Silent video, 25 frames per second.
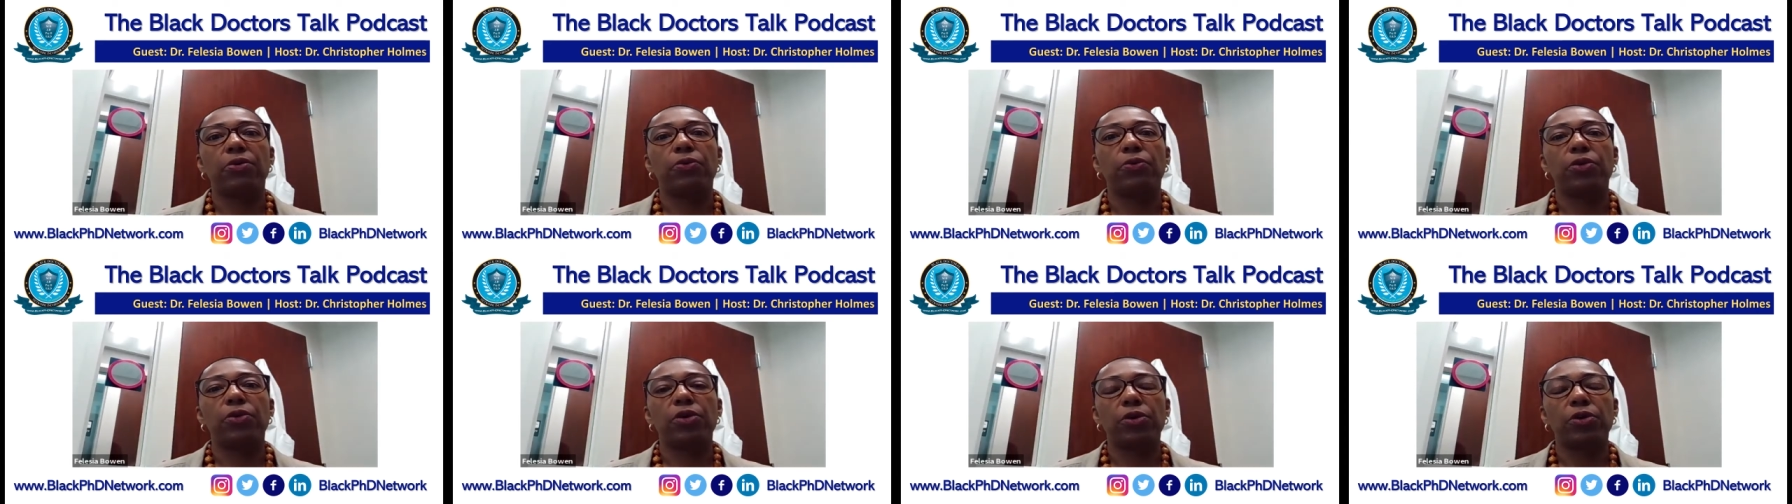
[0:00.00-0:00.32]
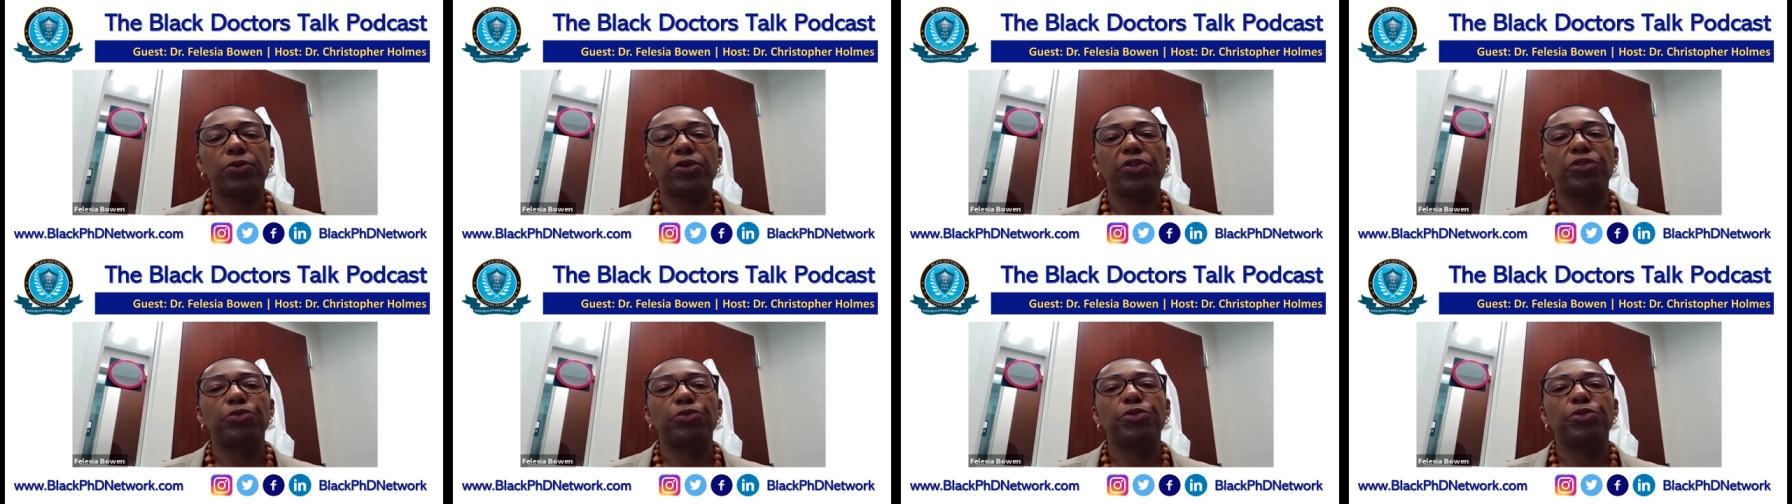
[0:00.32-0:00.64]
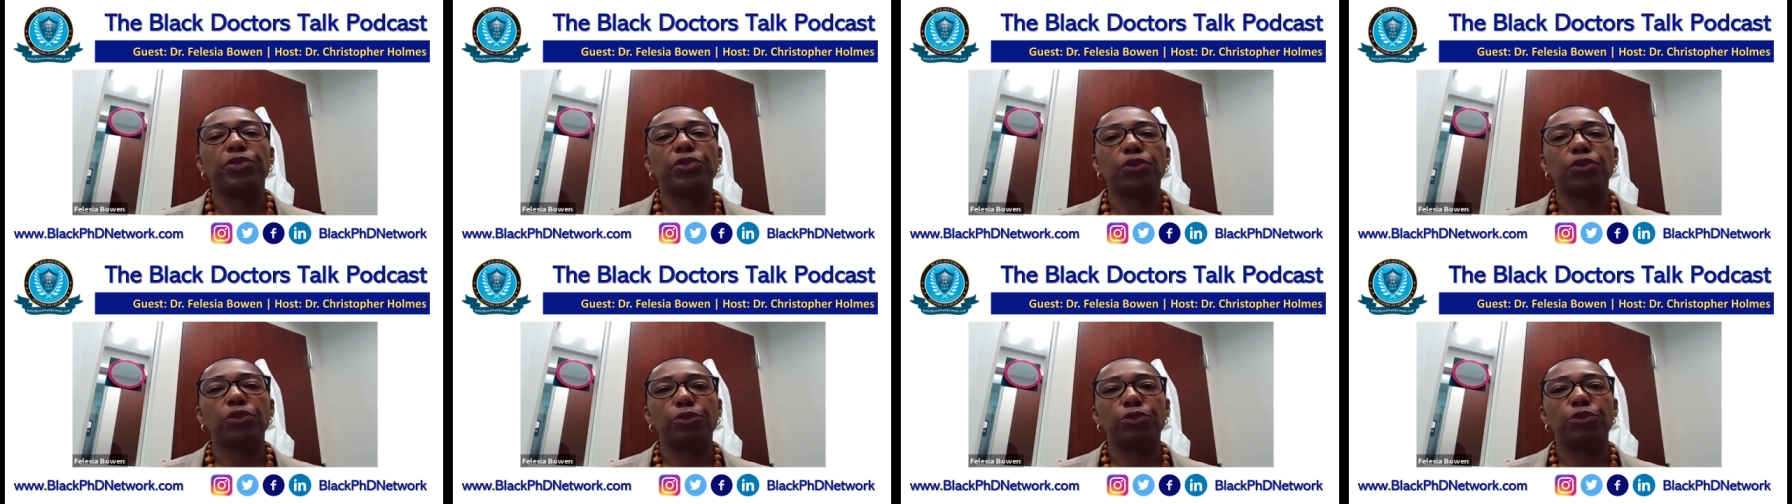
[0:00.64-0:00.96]
work with
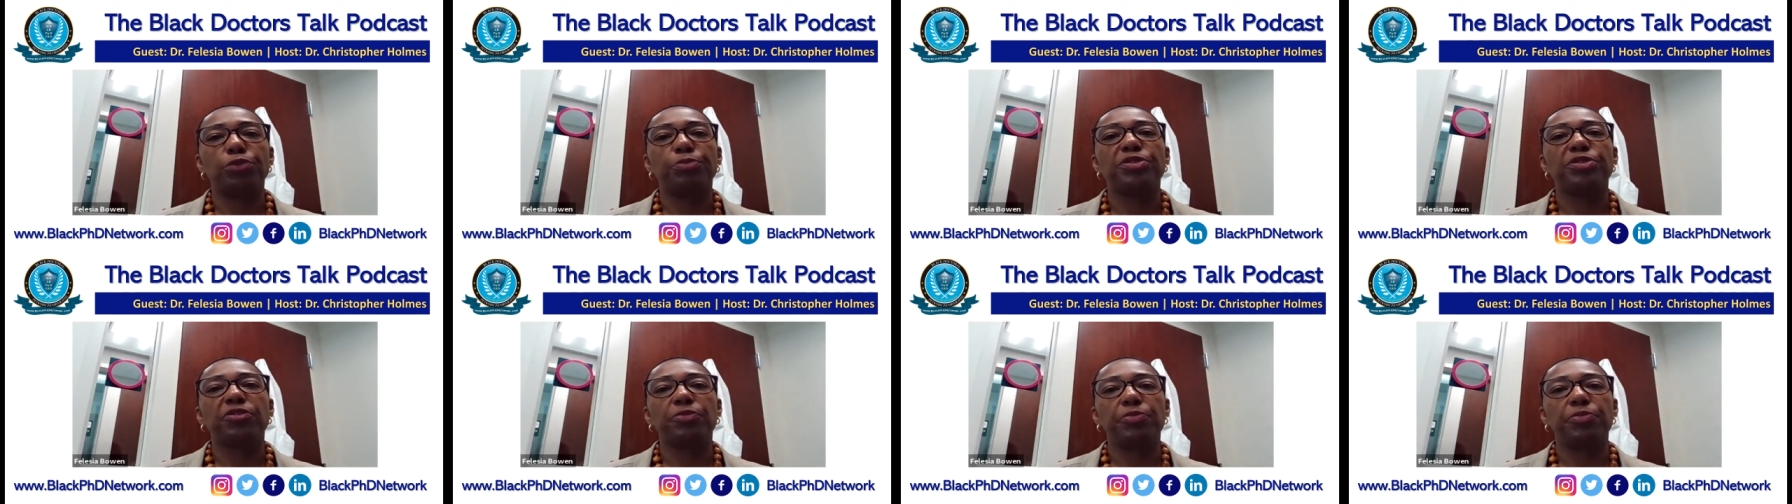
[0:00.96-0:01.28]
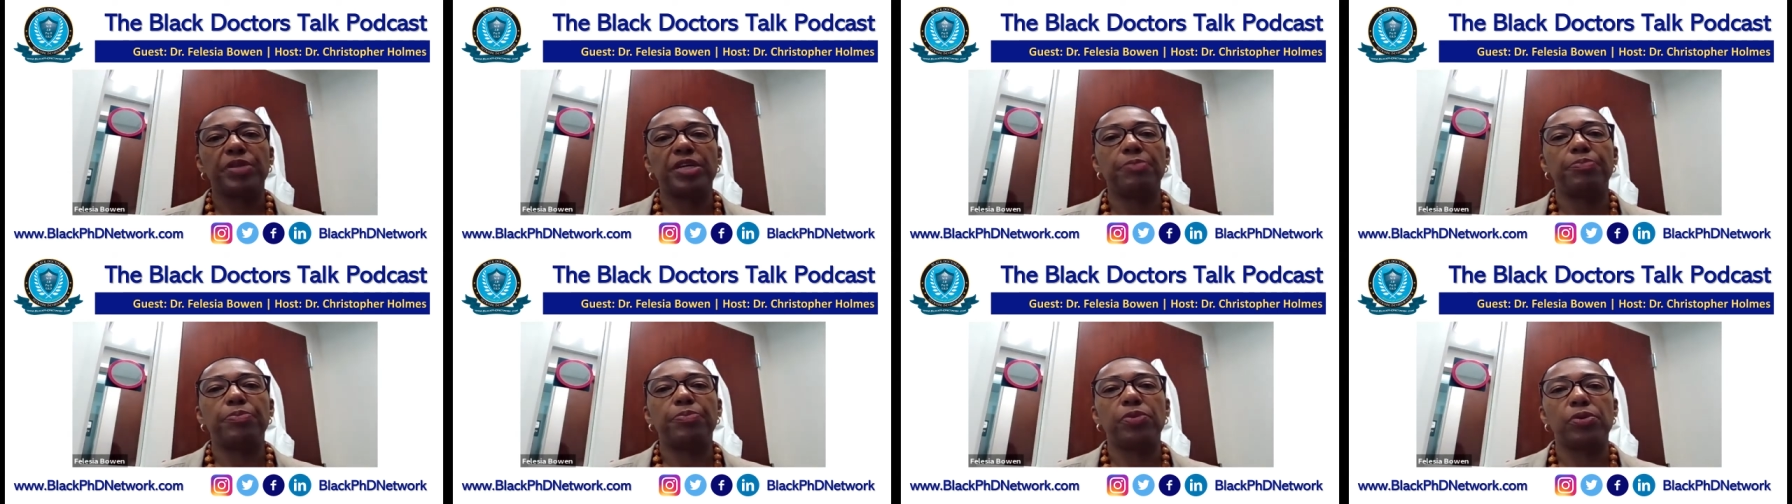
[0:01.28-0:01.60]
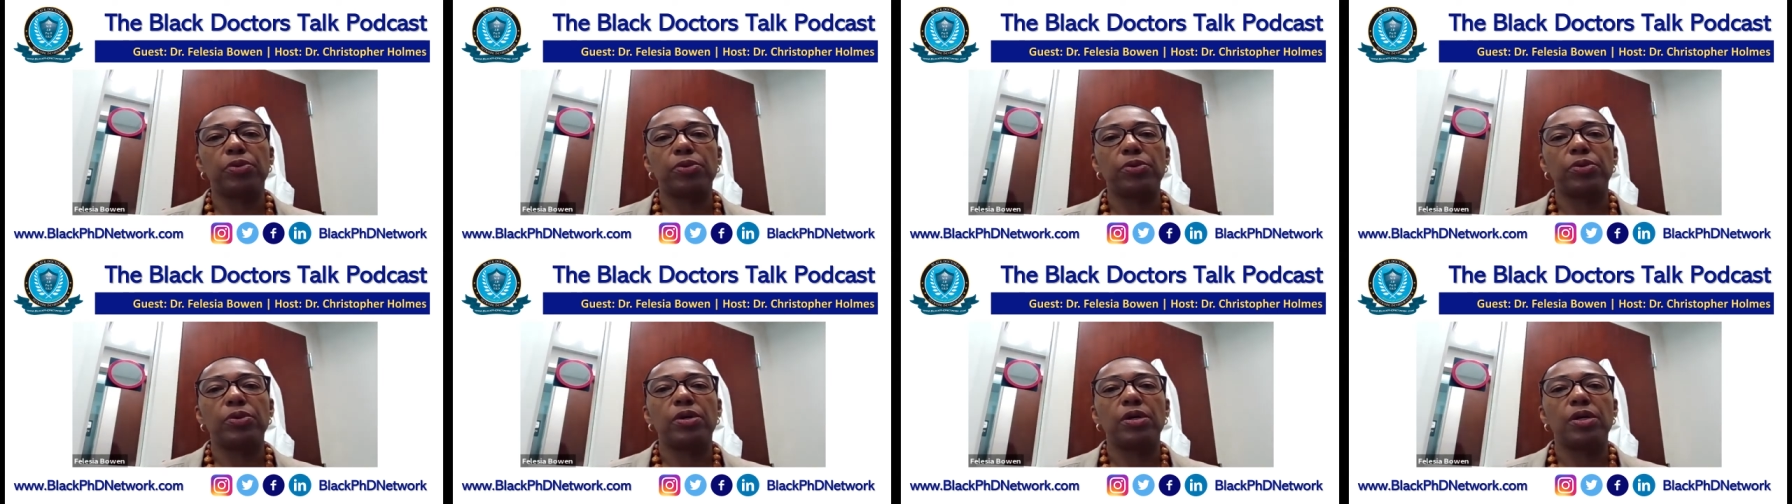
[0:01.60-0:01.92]
with groups of
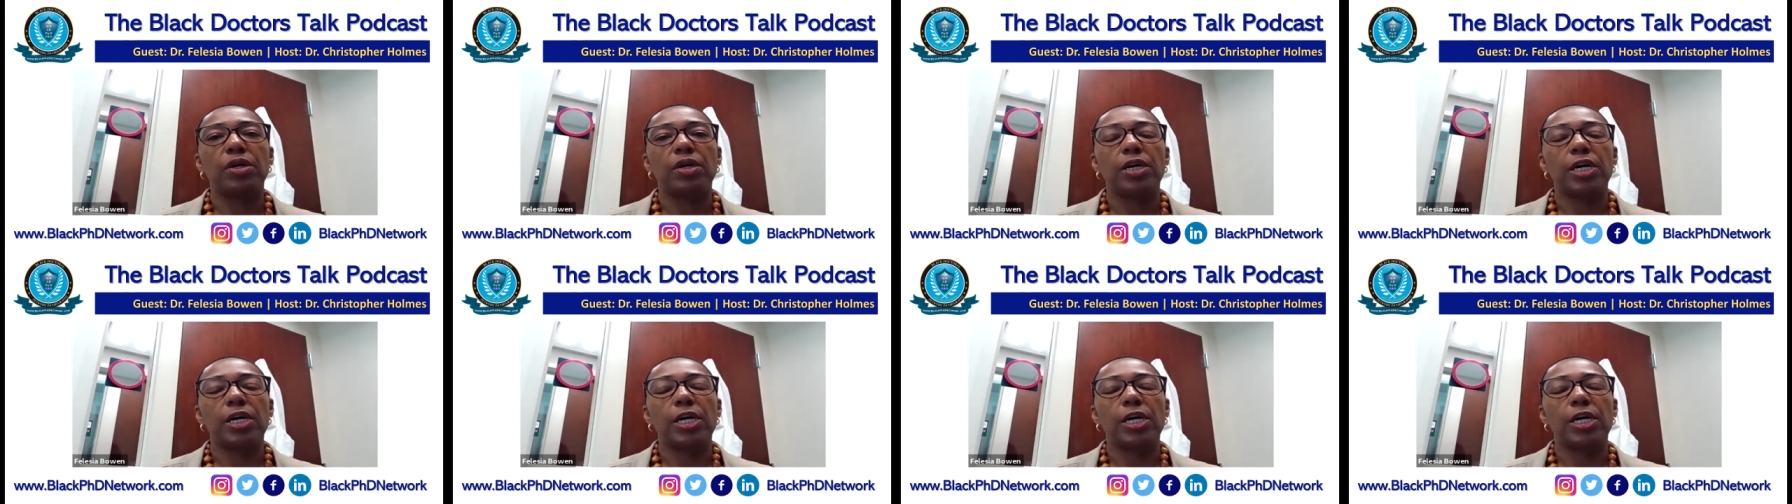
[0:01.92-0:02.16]
people